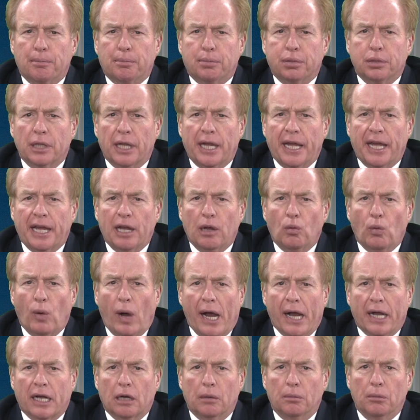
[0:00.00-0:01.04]
playing
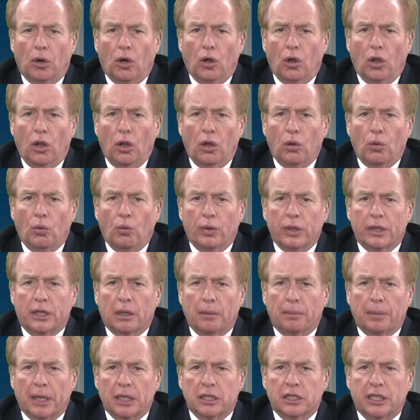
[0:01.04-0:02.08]
whack-a-mole with
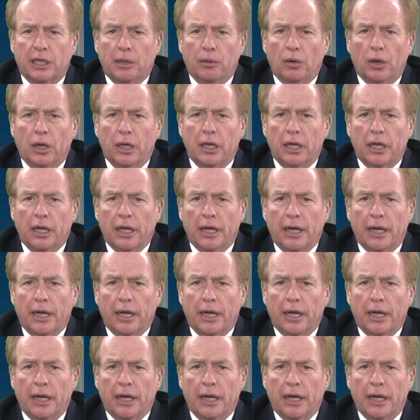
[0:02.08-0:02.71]
the Busty one?